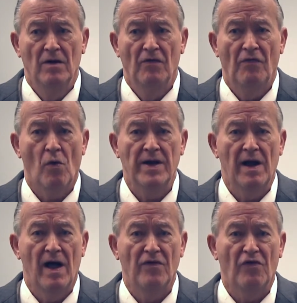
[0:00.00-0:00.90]

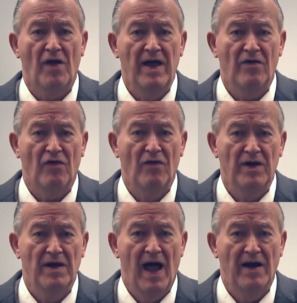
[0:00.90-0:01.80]
49 states in
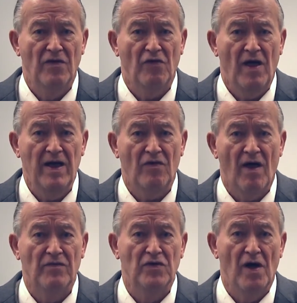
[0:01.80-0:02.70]
the United States
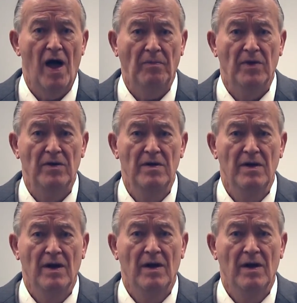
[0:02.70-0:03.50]
have adopted